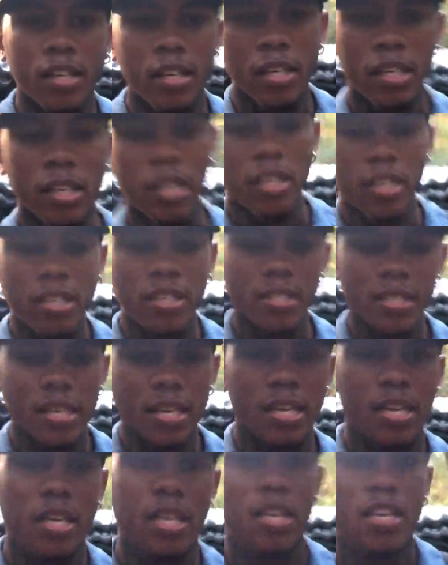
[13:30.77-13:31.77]
is
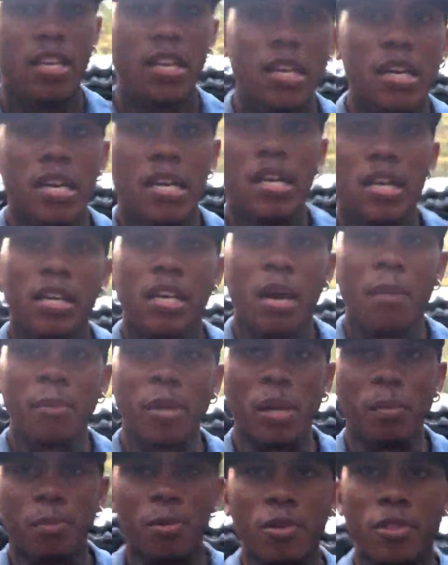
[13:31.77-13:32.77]
coming
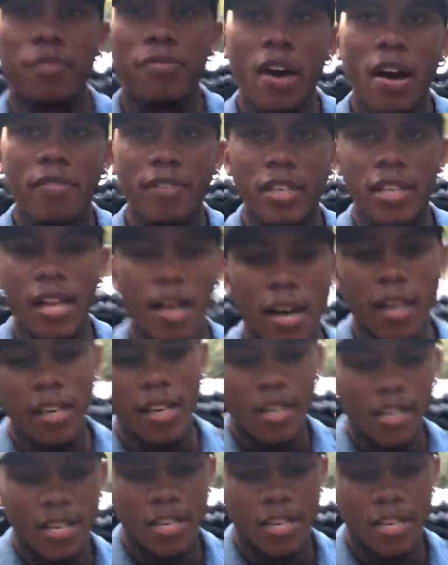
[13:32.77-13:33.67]
up on 5 o'clock.